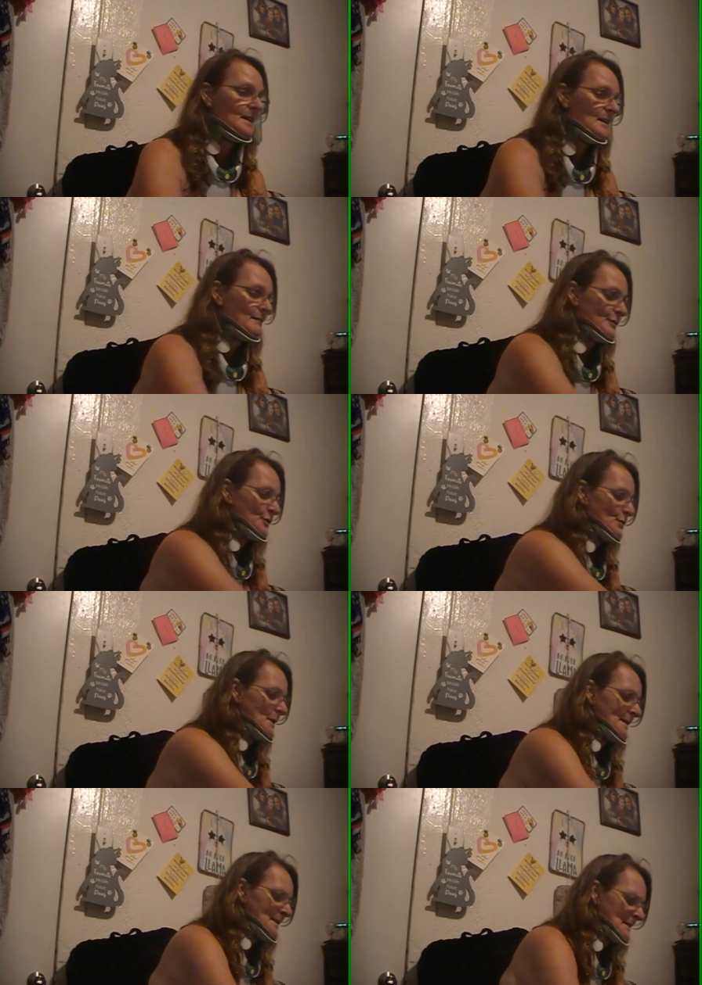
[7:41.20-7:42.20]
for
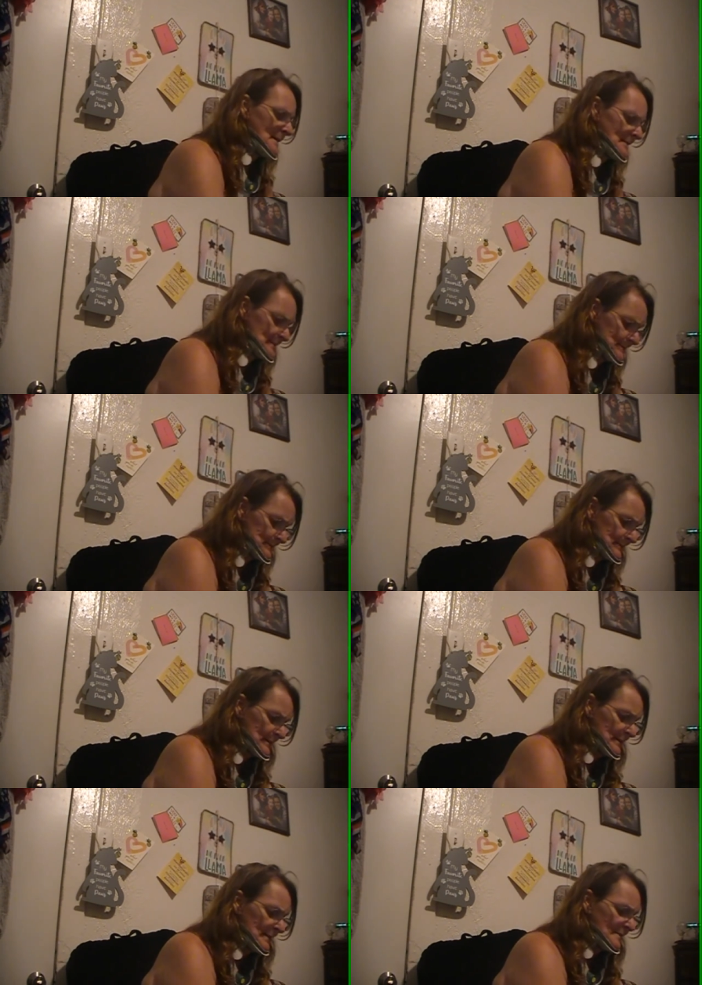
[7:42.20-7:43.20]
$2.99.
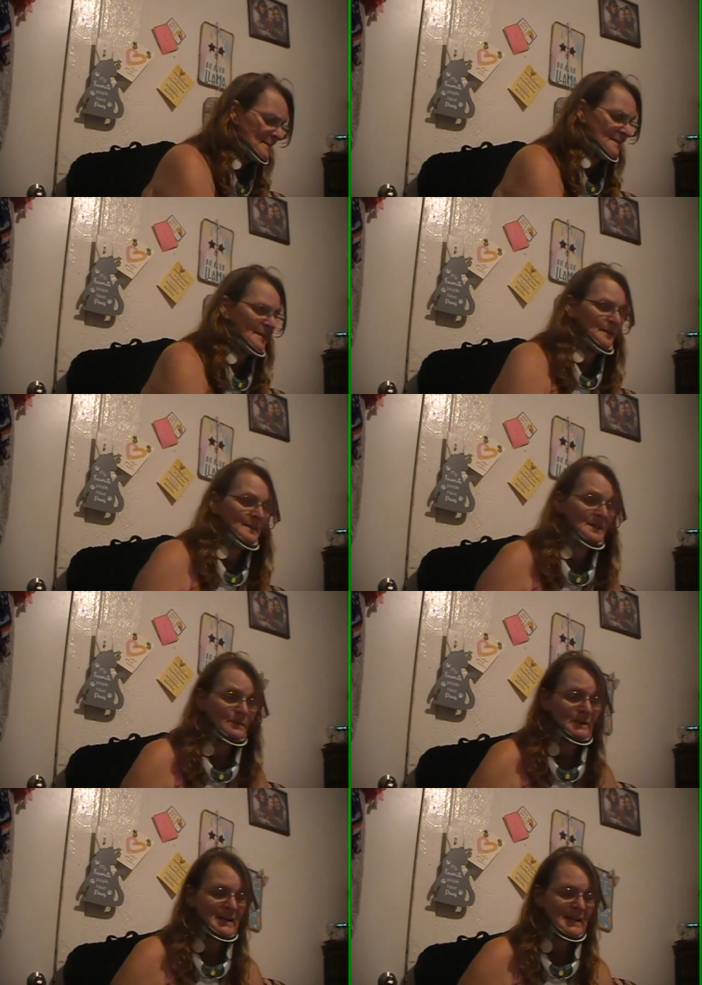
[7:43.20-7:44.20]
This
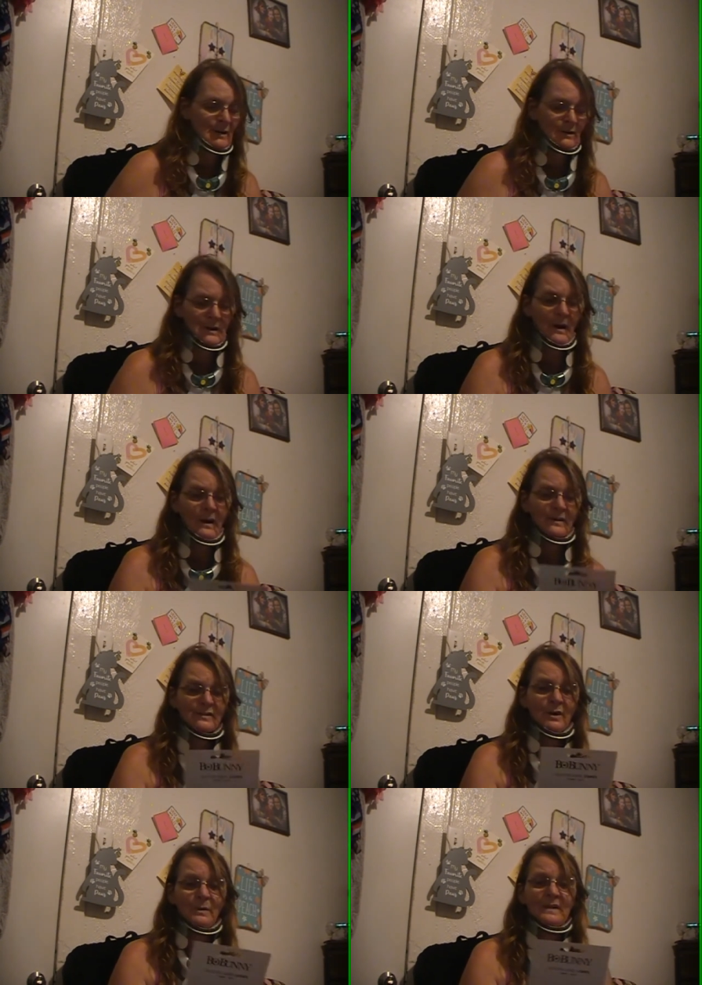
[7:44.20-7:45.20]
one here
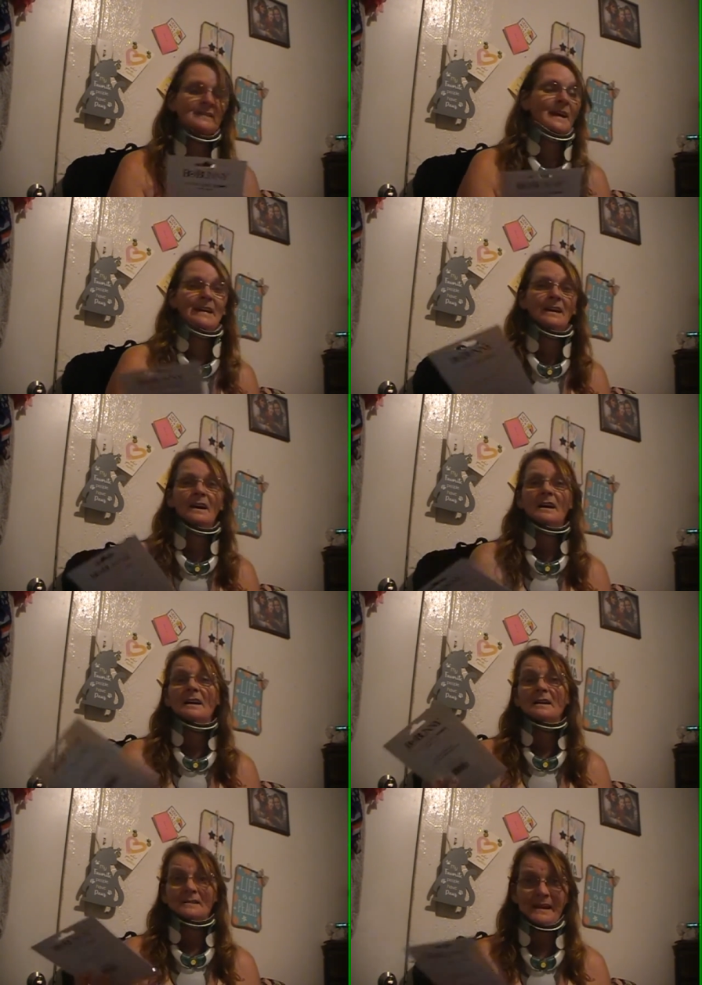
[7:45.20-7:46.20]
also is a
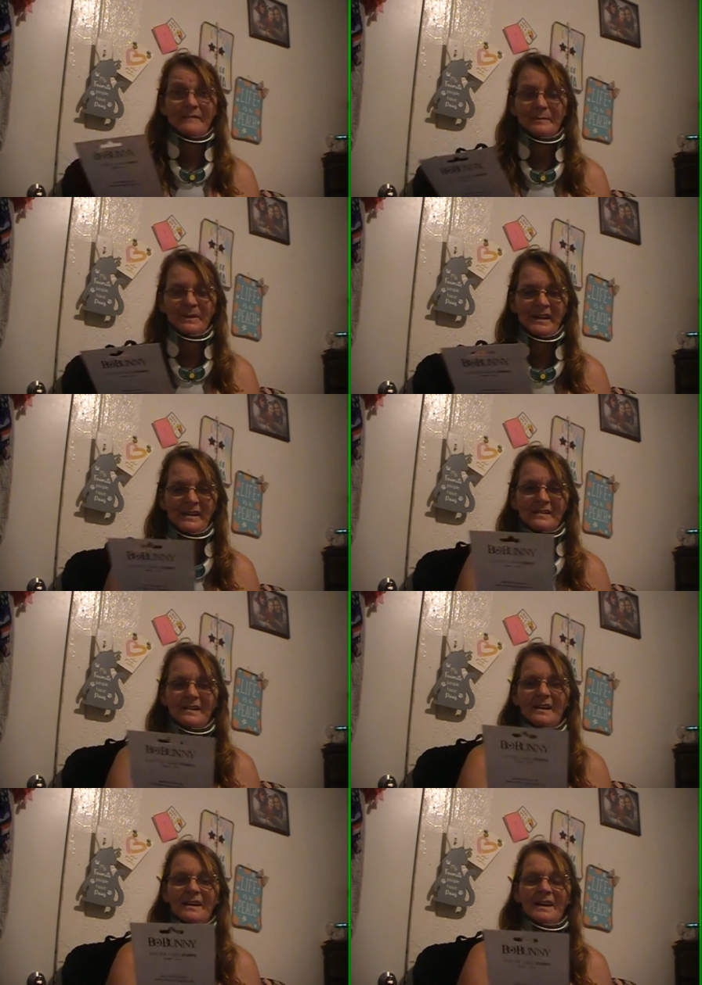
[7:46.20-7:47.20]

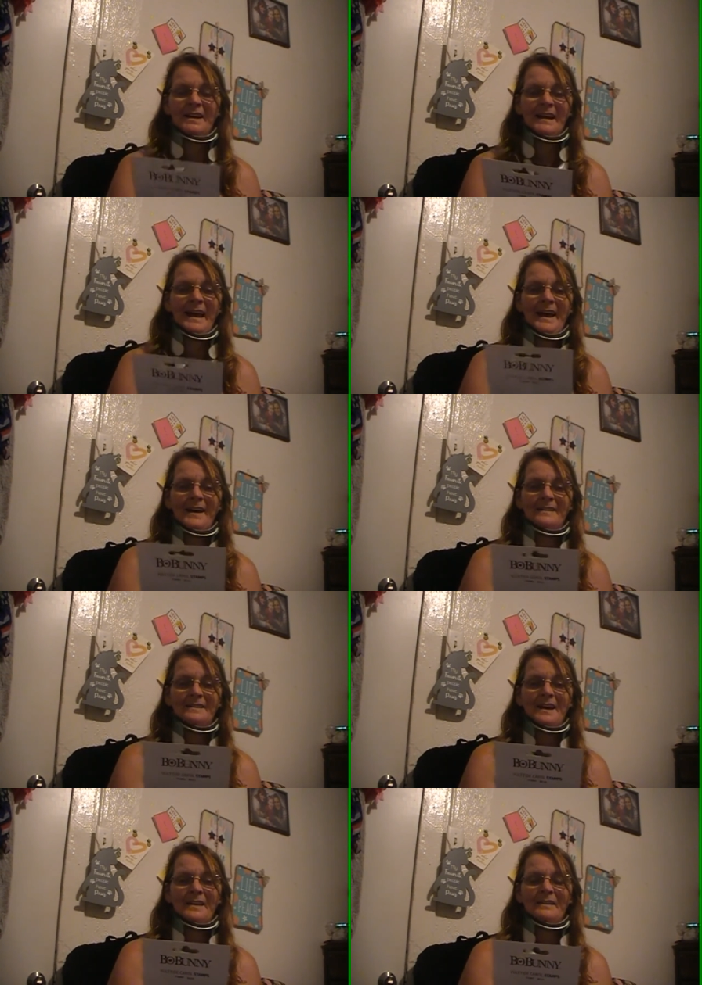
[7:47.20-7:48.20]
7-piece. It has
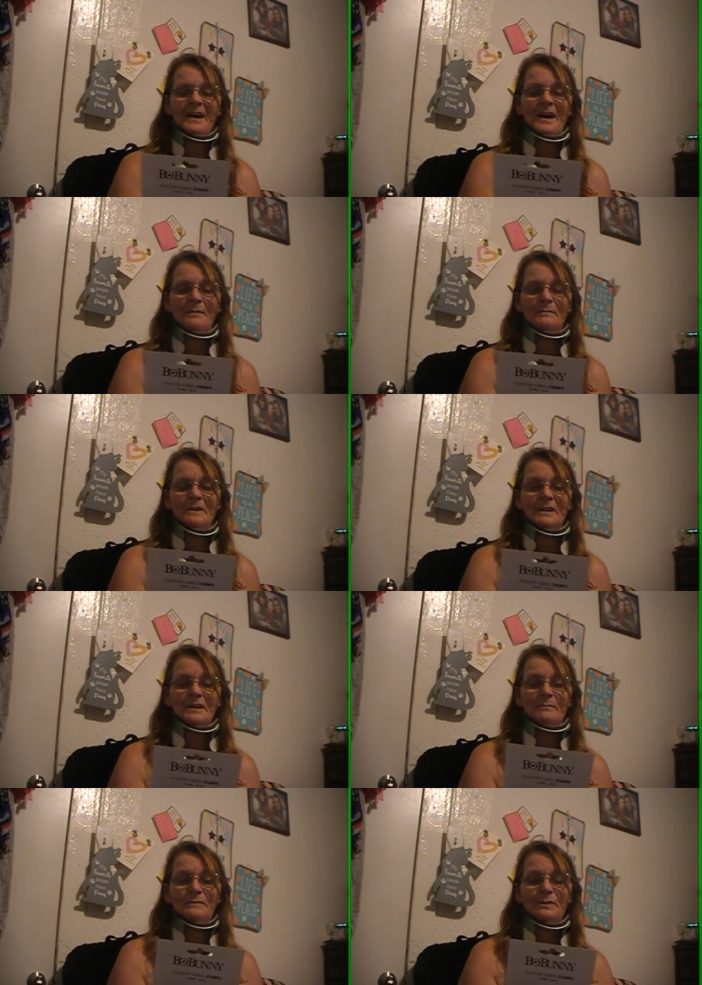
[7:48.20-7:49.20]
the
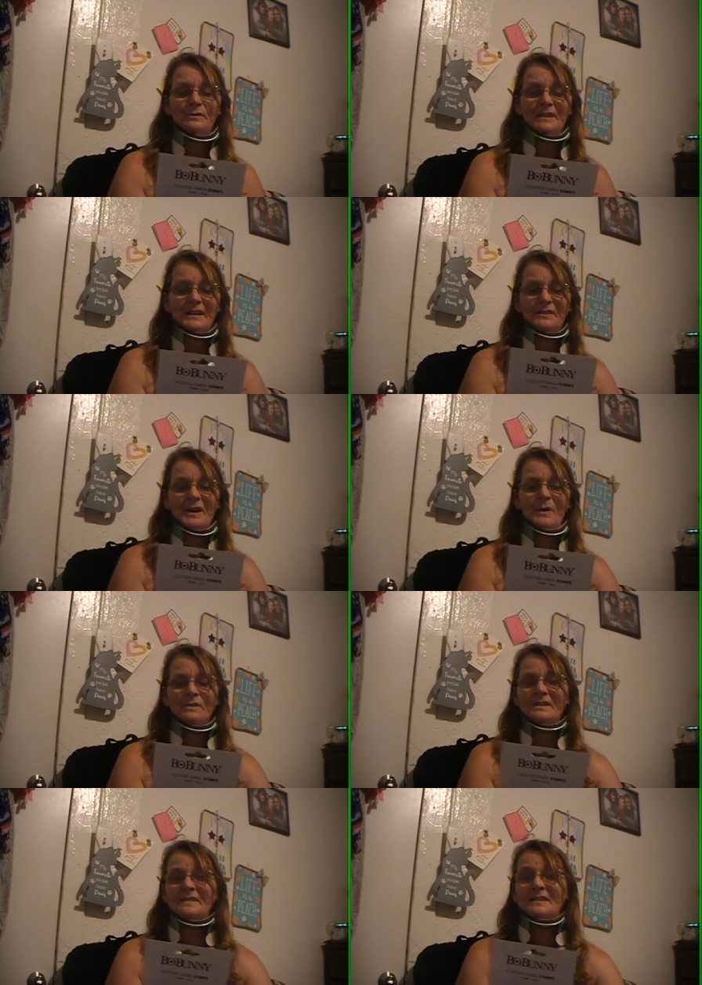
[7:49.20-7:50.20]
music
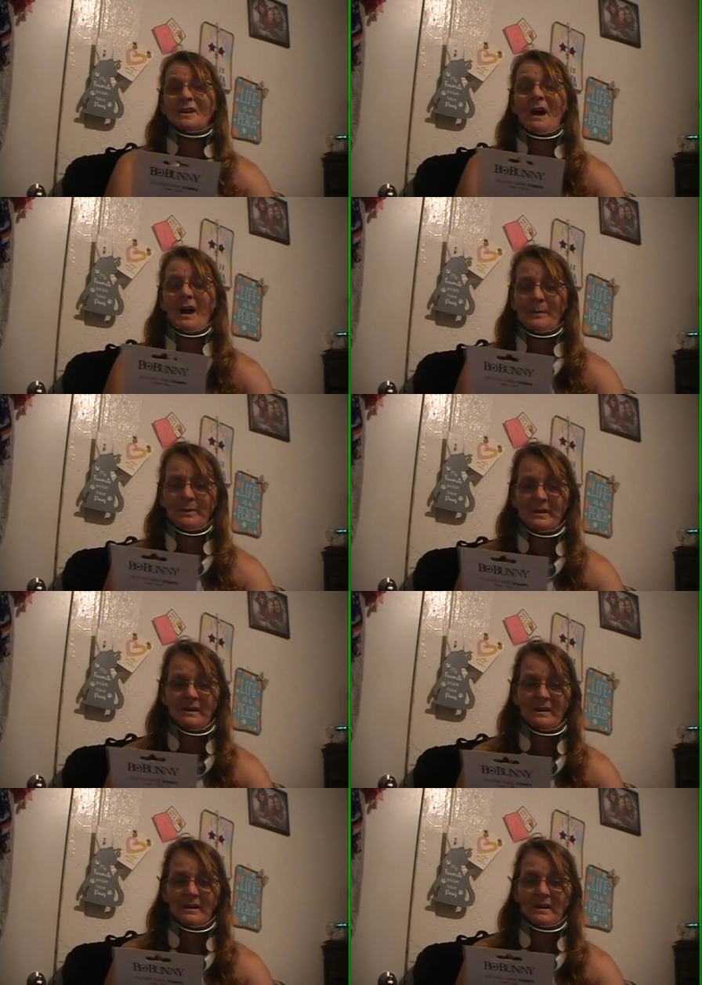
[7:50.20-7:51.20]
notes at the top
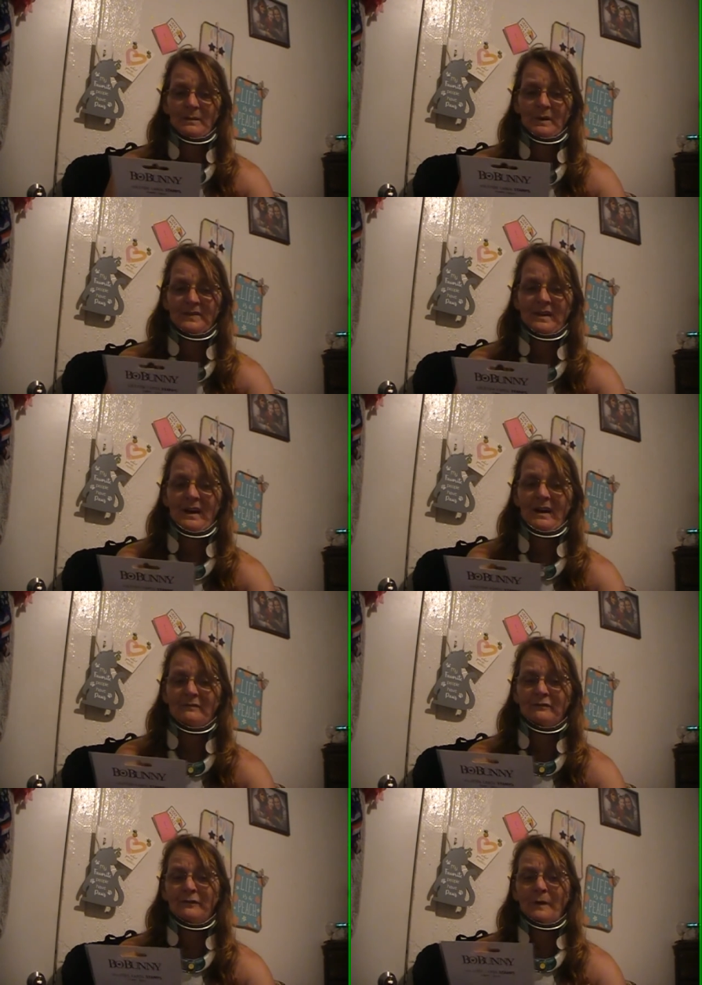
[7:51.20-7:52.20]
with the
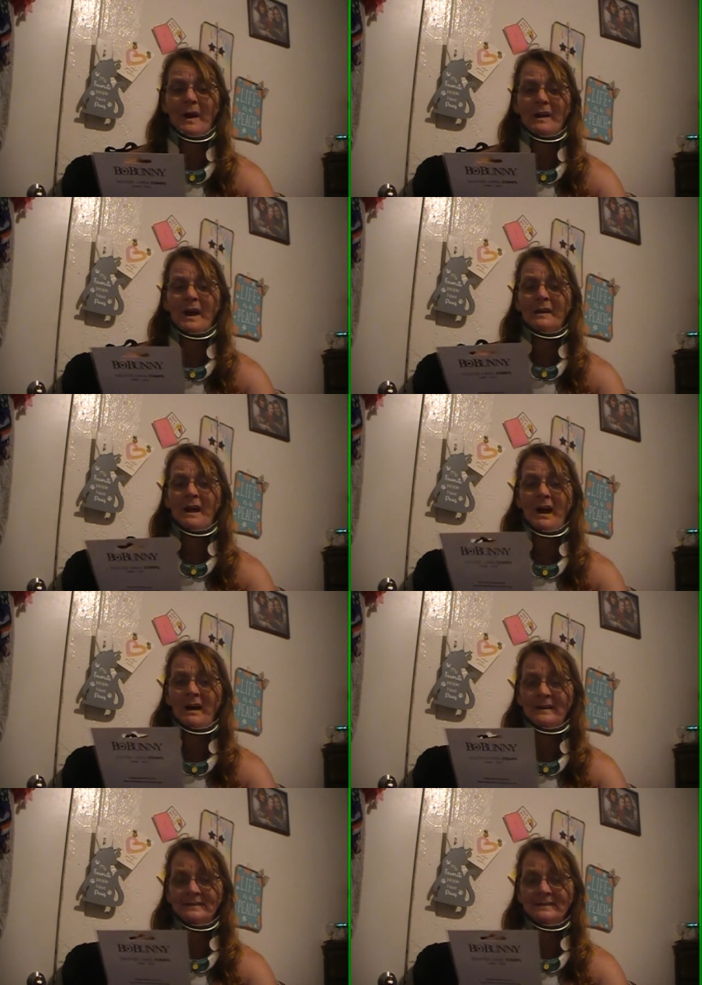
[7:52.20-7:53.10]
fra-la-la,